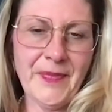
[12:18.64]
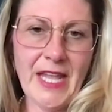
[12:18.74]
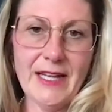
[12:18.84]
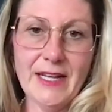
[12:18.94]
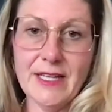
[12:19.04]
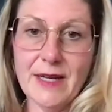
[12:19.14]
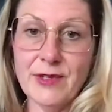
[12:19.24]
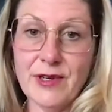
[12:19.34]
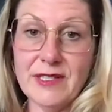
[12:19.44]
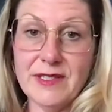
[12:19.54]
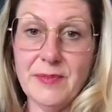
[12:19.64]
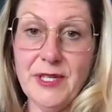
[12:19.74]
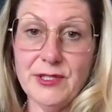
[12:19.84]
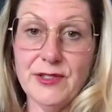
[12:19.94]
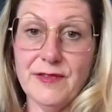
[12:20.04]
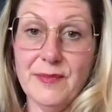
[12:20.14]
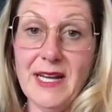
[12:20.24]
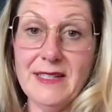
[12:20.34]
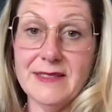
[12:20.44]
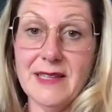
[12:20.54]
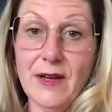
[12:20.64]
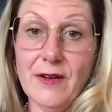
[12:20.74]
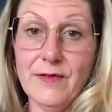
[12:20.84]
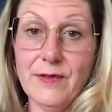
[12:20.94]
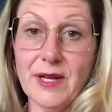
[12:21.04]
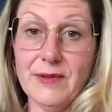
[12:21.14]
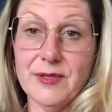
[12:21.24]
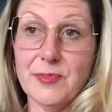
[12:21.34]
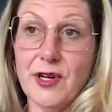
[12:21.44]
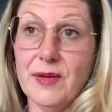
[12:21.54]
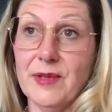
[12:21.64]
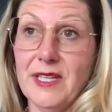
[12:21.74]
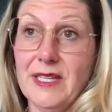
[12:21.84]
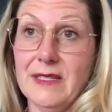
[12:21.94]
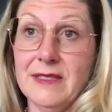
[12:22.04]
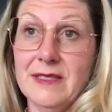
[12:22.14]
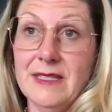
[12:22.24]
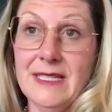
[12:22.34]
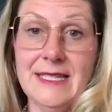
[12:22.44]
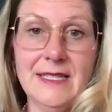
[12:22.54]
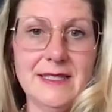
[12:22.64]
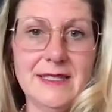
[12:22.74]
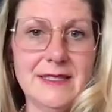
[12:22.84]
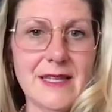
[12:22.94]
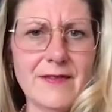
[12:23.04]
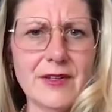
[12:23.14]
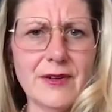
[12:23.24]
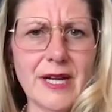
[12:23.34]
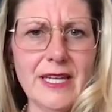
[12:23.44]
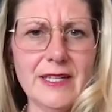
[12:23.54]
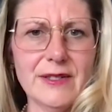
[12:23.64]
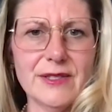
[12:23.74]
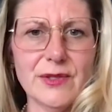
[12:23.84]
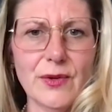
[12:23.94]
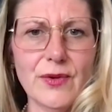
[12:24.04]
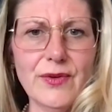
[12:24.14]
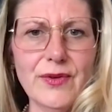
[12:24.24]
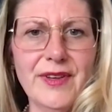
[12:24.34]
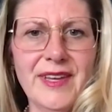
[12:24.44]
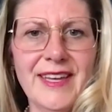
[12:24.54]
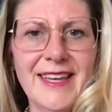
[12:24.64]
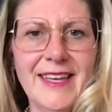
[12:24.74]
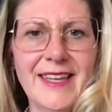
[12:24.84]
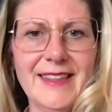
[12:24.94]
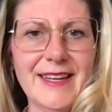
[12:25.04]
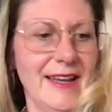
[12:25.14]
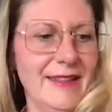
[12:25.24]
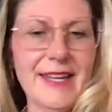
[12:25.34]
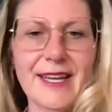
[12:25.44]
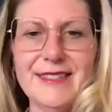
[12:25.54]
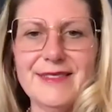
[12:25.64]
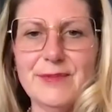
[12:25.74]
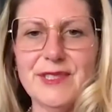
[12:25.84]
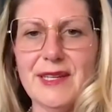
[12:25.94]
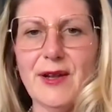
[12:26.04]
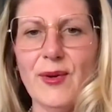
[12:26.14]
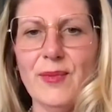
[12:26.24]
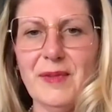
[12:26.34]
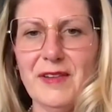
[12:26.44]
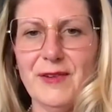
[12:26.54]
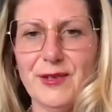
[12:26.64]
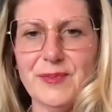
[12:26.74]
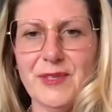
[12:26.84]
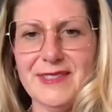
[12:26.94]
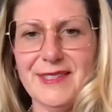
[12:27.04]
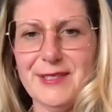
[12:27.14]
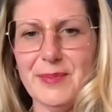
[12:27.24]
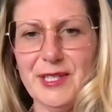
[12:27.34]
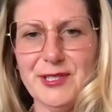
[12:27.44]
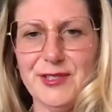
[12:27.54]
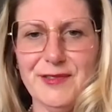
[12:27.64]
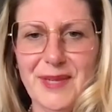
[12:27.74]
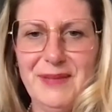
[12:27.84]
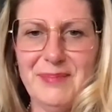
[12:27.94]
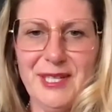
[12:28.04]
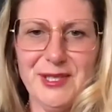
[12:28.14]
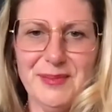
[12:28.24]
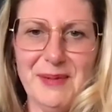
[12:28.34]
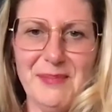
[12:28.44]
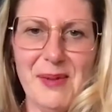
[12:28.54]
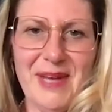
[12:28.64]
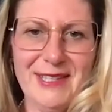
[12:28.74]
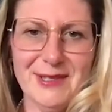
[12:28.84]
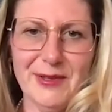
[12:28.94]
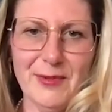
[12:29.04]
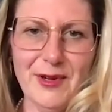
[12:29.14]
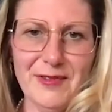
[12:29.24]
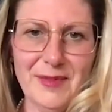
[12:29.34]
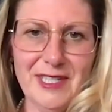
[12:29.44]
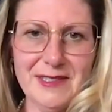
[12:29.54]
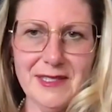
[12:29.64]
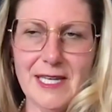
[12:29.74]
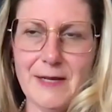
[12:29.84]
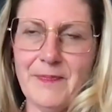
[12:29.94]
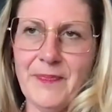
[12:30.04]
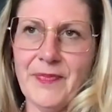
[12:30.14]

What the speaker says: And I come across a picture of myself when I was probably 7 or 8 years old, that I was at home at my folks' place. I took a picture of my picture my mom has on the wall of me as a kid.